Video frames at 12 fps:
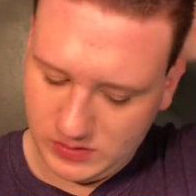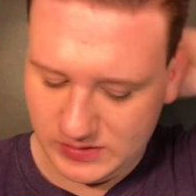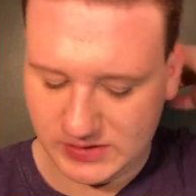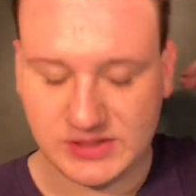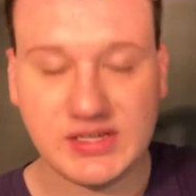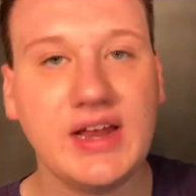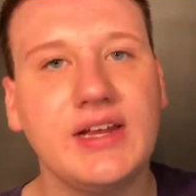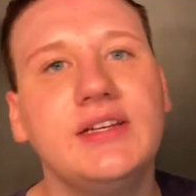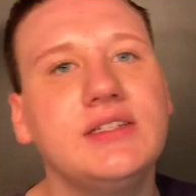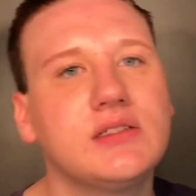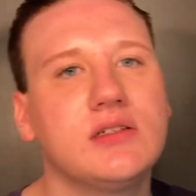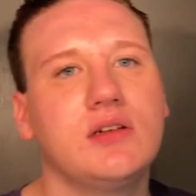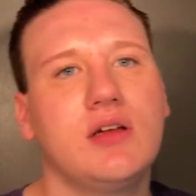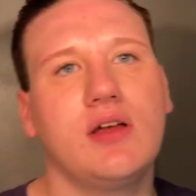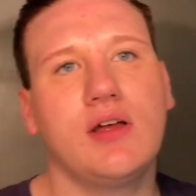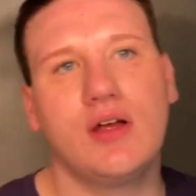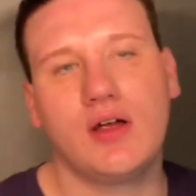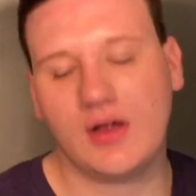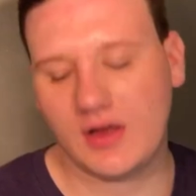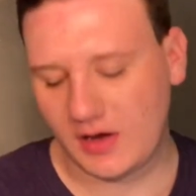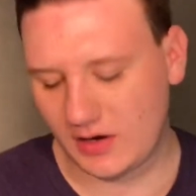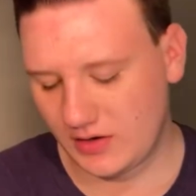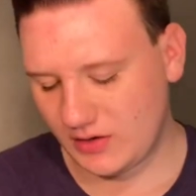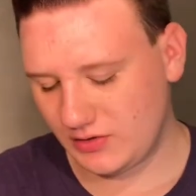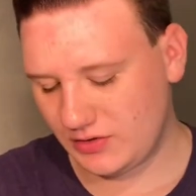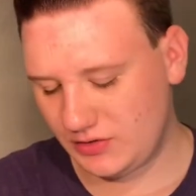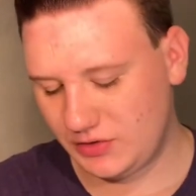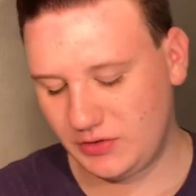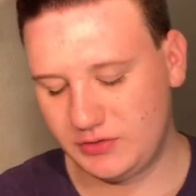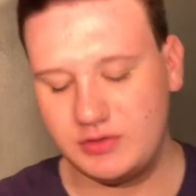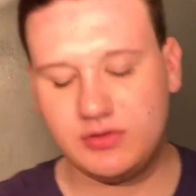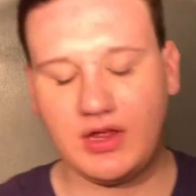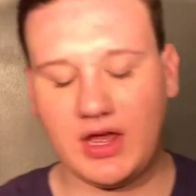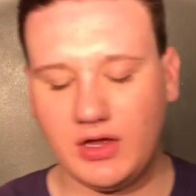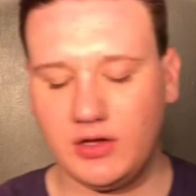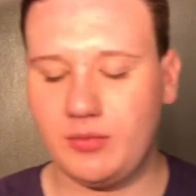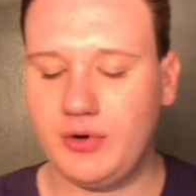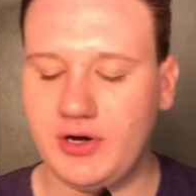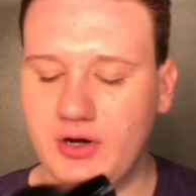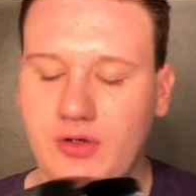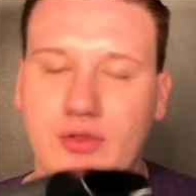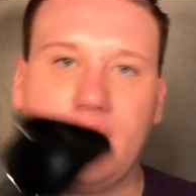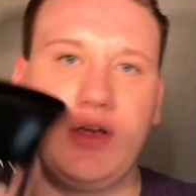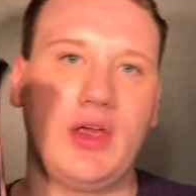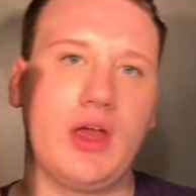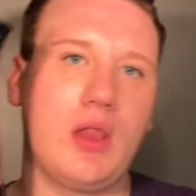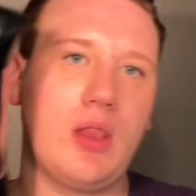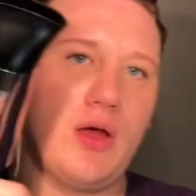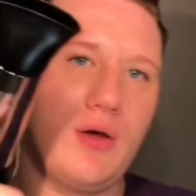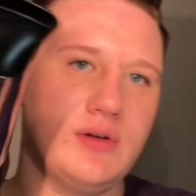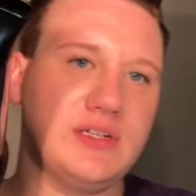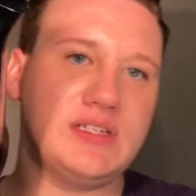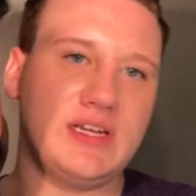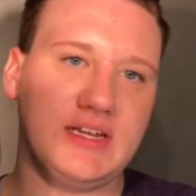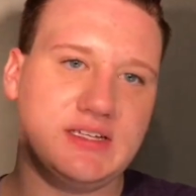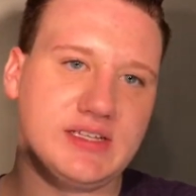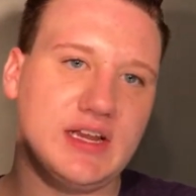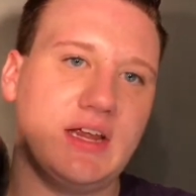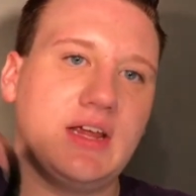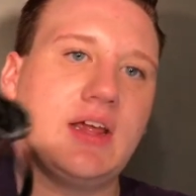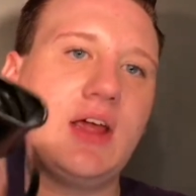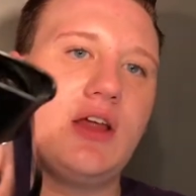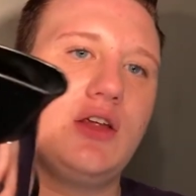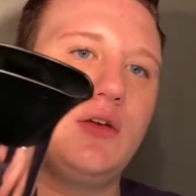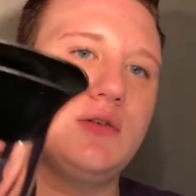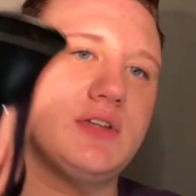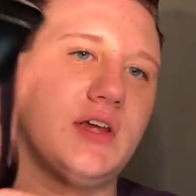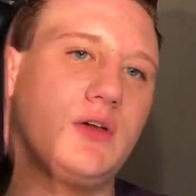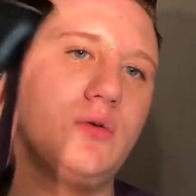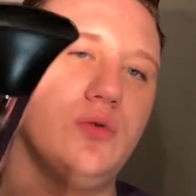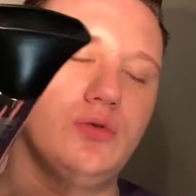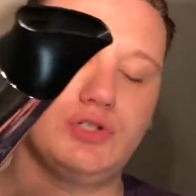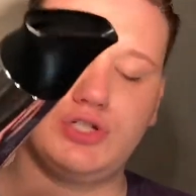set it, and to do that you put it on the lowest heat setting and use a cool